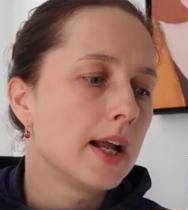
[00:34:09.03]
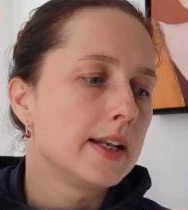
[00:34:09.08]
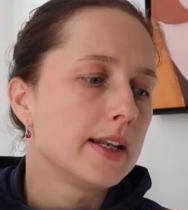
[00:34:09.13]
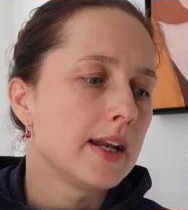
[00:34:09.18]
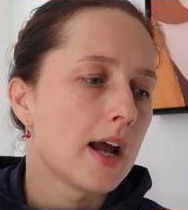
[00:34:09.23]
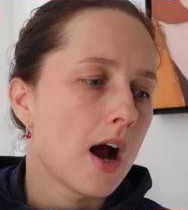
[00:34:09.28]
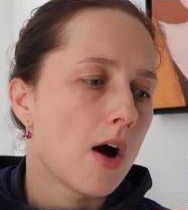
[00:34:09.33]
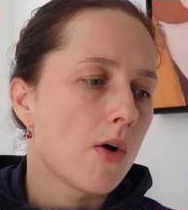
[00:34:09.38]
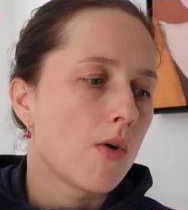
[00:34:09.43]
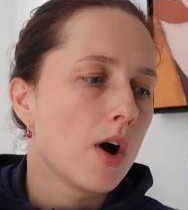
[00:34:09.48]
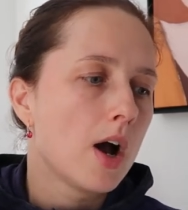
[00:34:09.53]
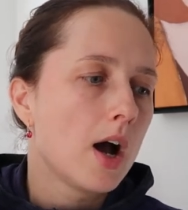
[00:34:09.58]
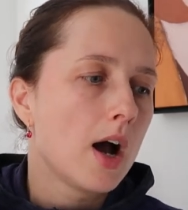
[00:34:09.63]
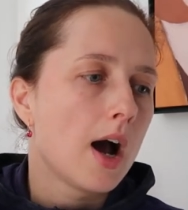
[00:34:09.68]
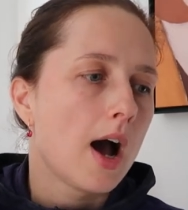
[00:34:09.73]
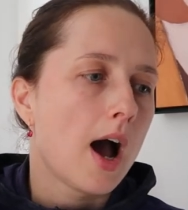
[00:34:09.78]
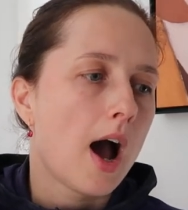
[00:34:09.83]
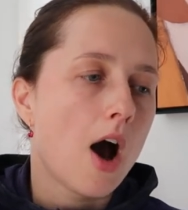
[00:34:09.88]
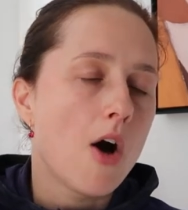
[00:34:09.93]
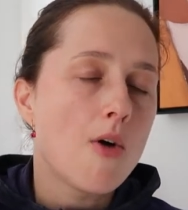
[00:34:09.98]
now
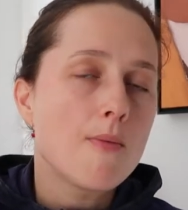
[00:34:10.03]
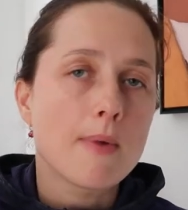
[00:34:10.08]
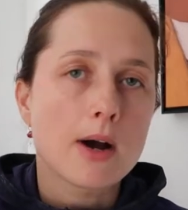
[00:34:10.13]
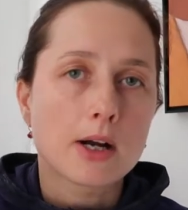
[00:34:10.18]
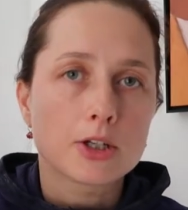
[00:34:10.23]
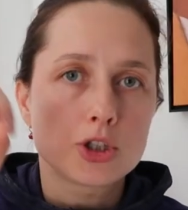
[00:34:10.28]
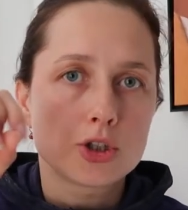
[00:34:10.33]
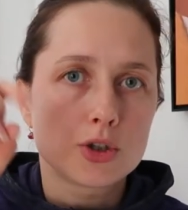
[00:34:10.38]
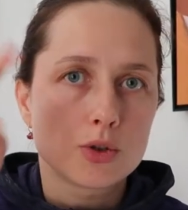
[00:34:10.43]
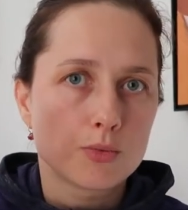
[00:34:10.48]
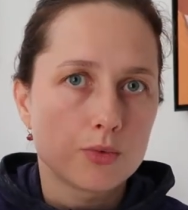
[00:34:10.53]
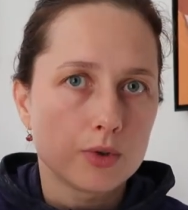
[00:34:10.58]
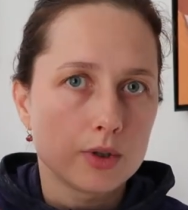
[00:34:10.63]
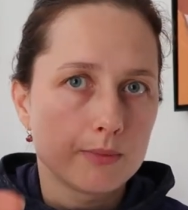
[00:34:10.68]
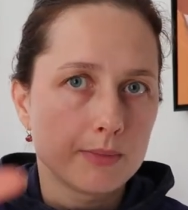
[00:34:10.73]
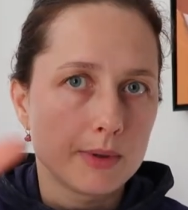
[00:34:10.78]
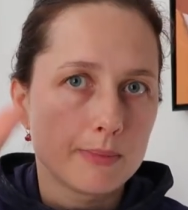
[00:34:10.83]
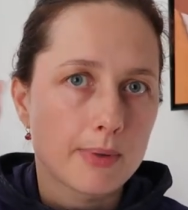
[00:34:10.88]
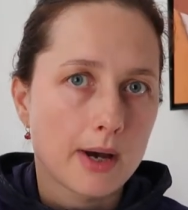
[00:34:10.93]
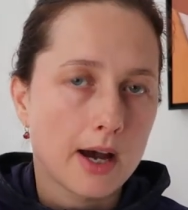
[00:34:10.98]
how much you
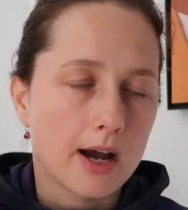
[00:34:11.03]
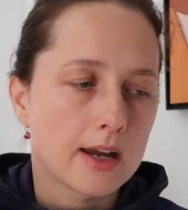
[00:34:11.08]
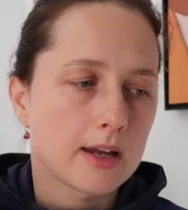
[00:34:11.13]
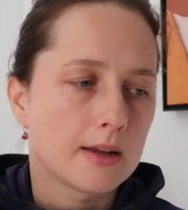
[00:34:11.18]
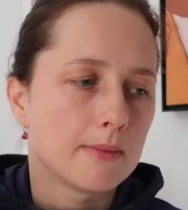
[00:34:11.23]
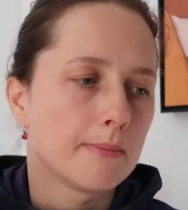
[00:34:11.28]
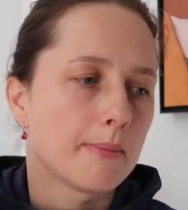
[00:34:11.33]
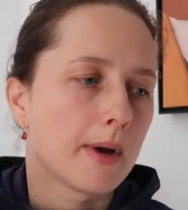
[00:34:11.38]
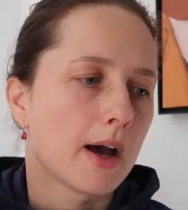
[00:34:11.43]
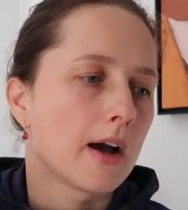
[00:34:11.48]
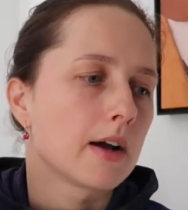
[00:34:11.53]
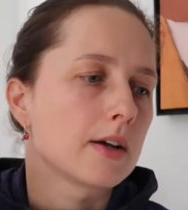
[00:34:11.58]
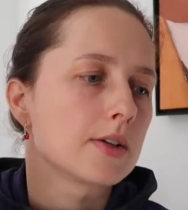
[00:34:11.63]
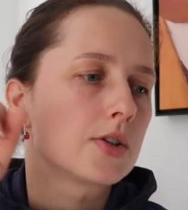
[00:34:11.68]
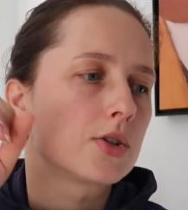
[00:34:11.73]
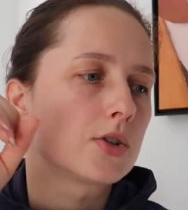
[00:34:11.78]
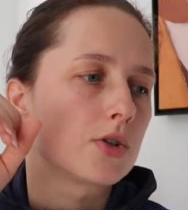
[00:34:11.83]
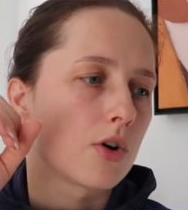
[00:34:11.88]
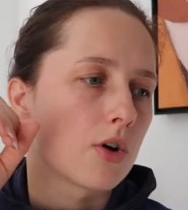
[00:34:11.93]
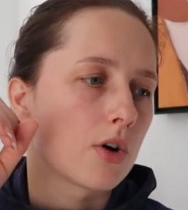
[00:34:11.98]
will be paying back
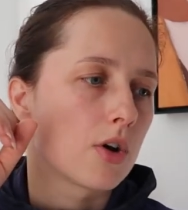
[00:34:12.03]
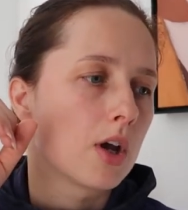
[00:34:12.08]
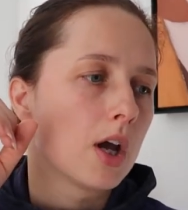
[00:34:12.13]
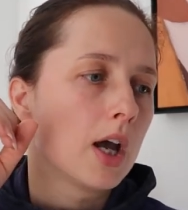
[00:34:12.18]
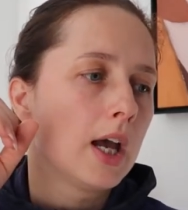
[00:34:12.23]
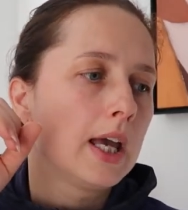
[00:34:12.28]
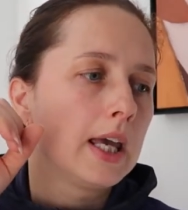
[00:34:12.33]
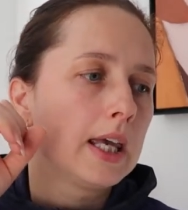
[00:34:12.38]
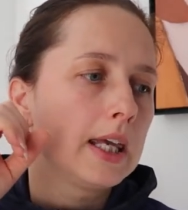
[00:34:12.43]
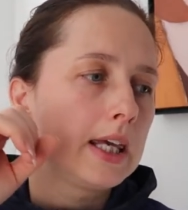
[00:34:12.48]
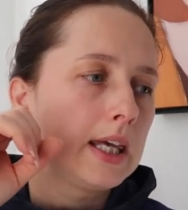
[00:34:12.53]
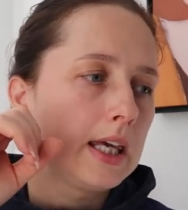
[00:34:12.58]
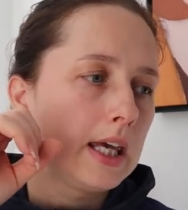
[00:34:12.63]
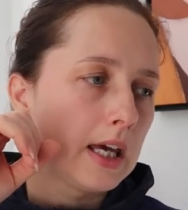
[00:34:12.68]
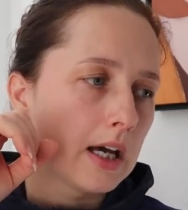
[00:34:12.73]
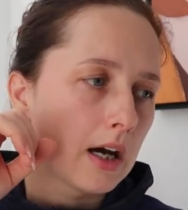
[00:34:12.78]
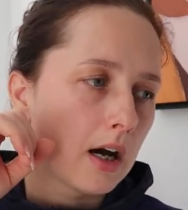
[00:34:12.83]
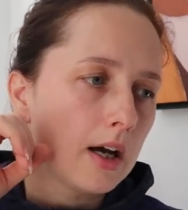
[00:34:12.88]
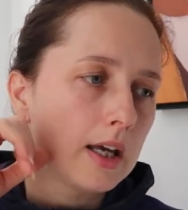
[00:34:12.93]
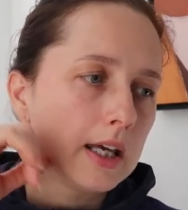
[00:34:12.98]
so
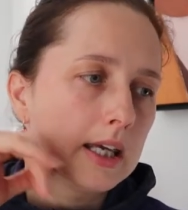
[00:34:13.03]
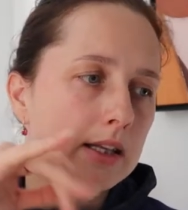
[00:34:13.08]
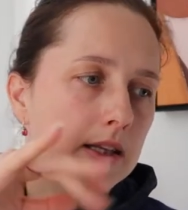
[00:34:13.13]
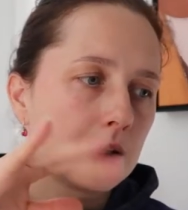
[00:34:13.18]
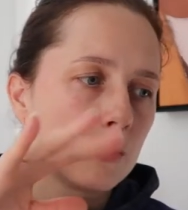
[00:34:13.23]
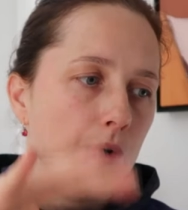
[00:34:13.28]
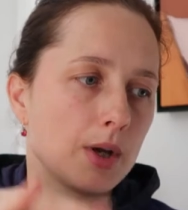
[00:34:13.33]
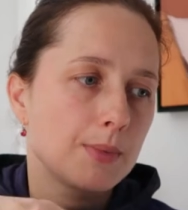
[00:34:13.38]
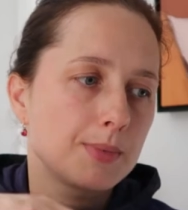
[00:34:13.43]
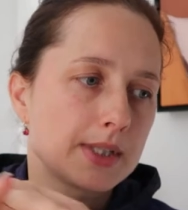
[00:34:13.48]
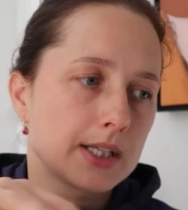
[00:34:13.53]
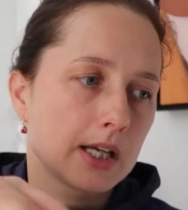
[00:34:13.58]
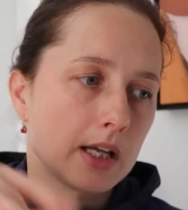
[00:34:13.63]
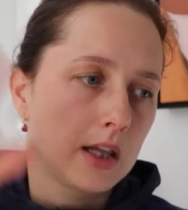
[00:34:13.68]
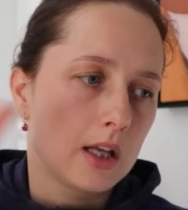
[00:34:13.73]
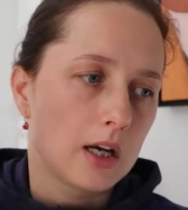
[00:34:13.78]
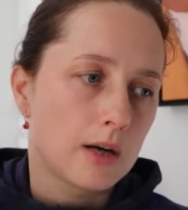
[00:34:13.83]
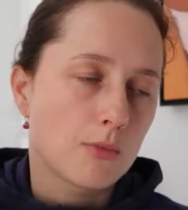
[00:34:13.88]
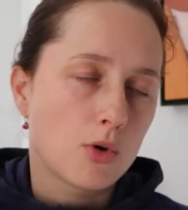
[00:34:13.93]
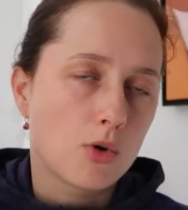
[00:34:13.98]
here in the
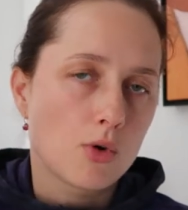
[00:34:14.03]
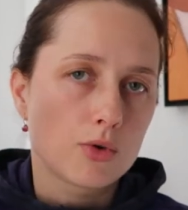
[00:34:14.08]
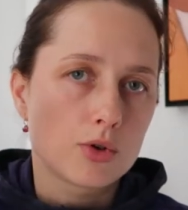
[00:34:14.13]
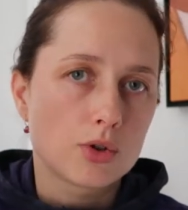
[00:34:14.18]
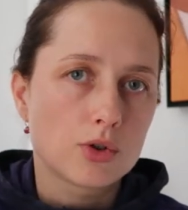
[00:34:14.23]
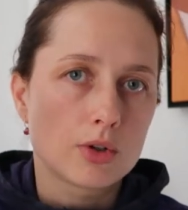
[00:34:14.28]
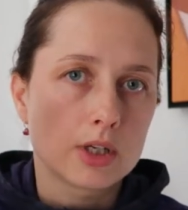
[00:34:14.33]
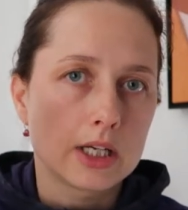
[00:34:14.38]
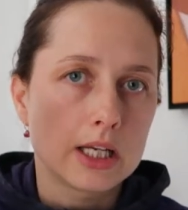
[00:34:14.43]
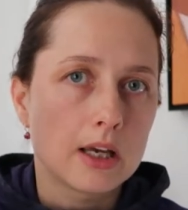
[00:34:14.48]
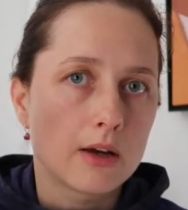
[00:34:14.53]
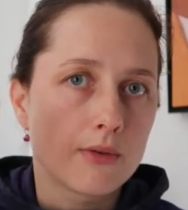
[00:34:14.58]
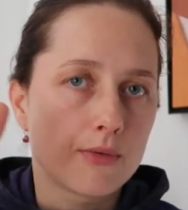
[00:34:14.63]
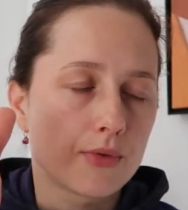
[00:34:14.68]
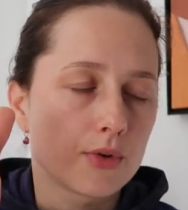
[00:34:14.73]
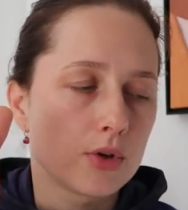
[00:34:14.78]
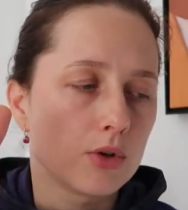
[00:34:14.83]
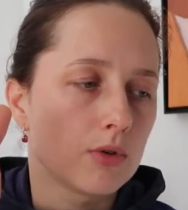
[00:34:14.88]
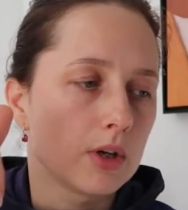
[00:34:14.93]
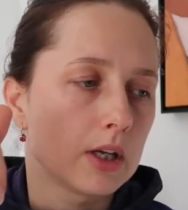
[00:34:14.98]
website that i'm going to link
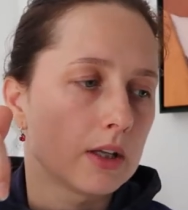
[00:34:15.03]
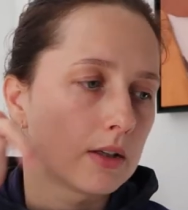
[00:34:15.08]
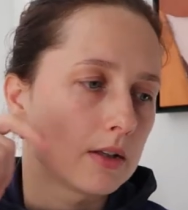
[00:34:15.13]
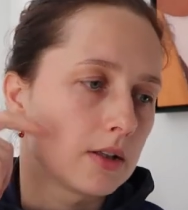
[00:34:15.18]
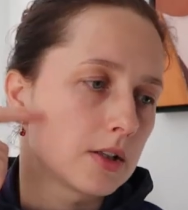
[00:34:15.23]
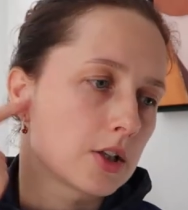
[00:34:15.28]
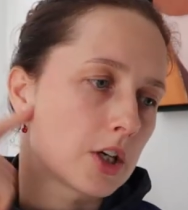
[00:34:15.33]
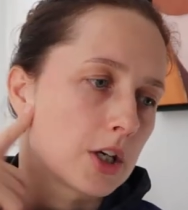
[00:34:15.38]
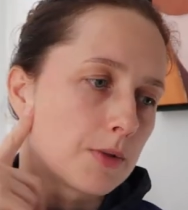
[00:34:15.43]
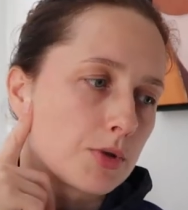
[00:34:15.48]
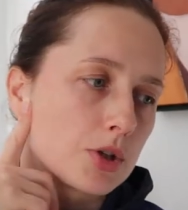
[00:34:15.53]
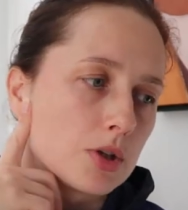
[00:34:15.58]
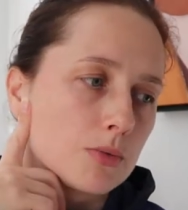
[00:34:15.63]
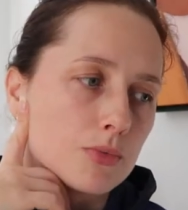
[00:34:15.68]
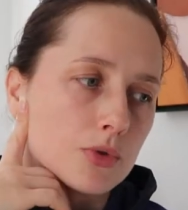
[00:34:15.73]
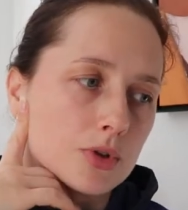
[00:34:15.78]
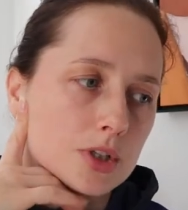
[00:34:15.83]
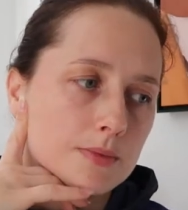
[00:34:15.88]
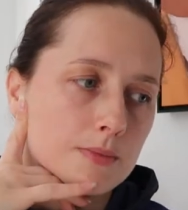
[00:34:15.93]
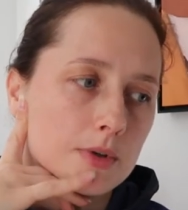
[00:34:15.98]
for you in the
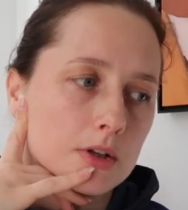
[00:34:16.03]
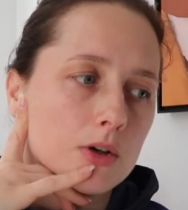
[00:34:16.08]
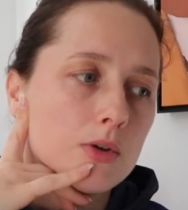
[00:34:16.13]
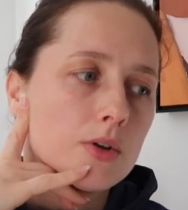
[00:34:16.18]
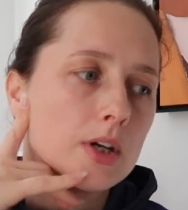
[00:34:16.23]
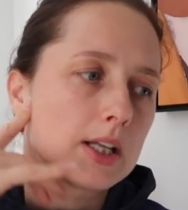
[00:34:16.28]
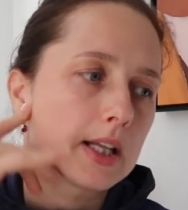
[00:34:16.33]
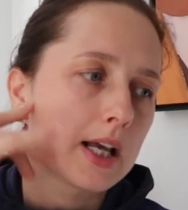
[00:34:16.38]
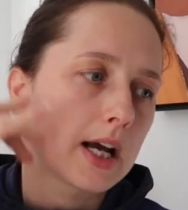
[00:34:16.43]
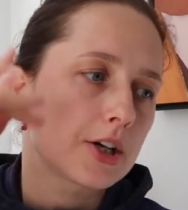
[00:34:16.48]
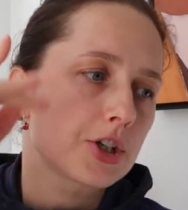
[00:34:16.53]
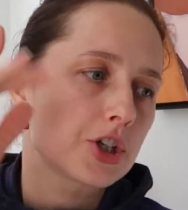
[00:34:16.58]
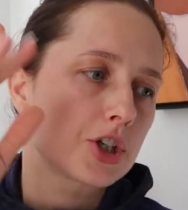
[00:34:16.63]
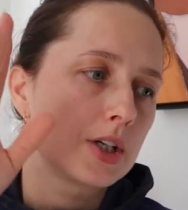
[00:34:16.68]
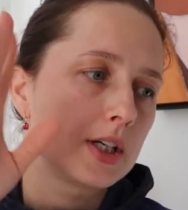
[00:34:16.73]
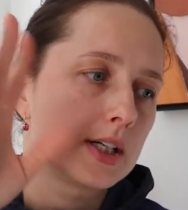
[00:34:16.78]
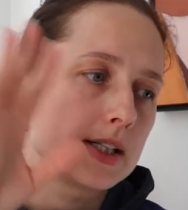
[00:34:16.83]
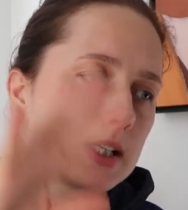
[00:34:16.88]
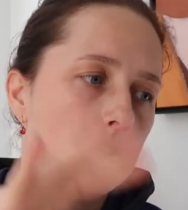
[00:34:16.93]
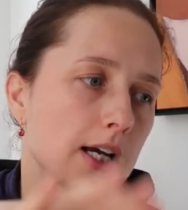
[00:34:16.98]
description box below it
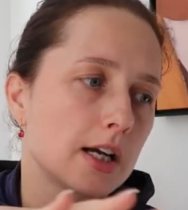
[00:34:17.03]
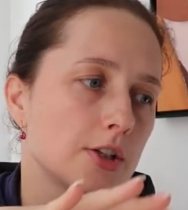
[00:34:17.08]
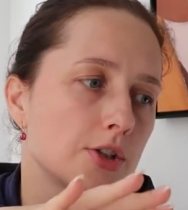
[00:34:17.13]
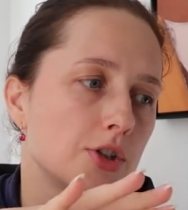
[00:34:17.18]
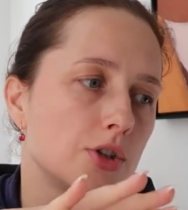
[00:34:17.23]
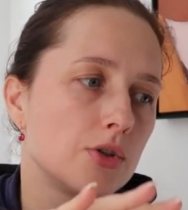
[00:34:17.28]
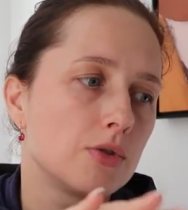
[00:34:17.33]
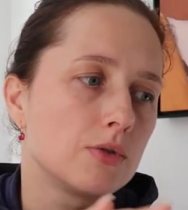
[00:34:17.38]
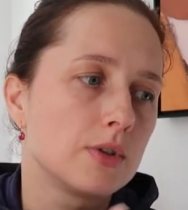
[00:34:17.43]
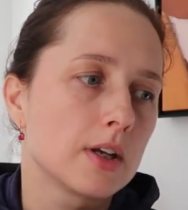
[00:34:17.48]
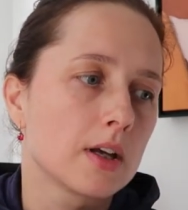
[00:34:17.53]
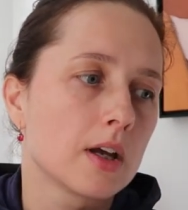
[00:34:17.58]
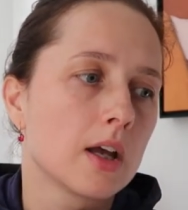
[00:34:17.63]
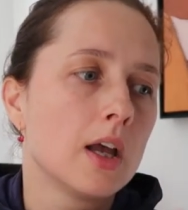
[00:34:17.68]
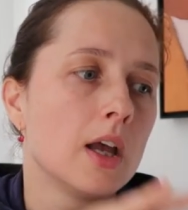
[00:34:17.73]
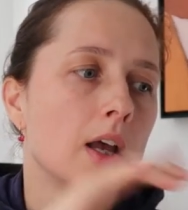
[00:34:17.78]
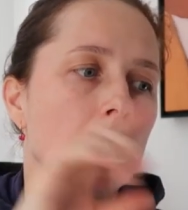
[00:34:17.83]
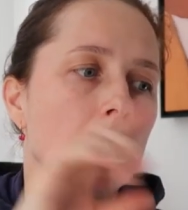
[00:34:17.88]
actually tells you the